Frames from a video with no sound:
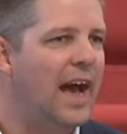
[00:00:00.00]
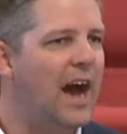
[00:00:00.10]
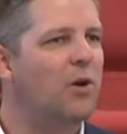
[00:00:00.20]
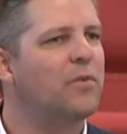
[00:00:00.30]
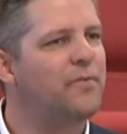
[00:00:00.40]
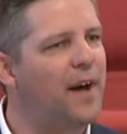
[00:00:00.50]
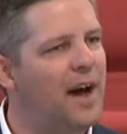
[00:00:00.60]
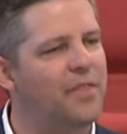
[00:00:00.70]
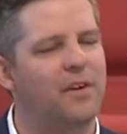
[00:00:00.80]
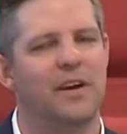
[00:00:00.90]
Our
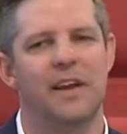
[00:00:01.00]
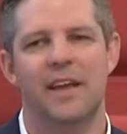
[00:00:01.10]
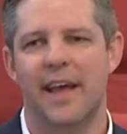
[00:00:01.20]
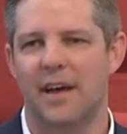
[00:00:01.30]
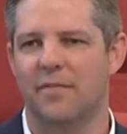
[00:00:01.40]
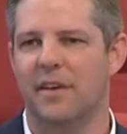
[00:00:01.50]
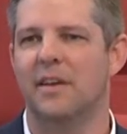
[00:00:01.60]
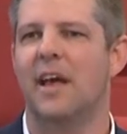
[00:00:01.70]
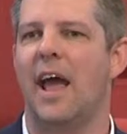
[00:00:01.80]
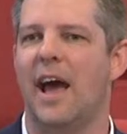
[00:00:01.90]
Father in
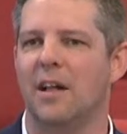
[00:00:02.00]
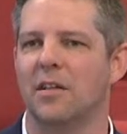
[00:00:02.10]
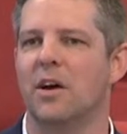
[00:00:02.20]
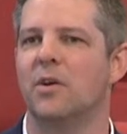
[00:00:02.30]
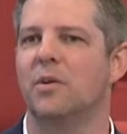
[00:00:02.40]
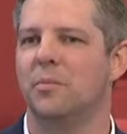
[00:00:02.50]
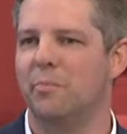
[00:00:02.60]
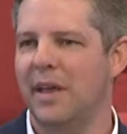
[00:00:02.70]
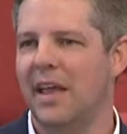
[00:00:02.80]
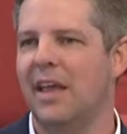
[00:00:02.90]
heaven, hallowed
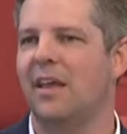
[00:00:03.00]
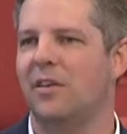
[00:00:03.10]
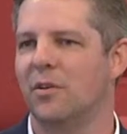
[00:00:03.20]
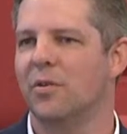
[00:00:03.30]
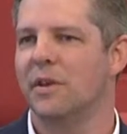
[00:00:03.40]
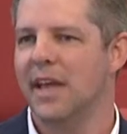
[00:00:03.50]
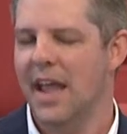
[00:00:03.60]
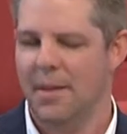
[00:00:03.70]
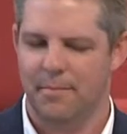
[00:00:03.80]
be your name.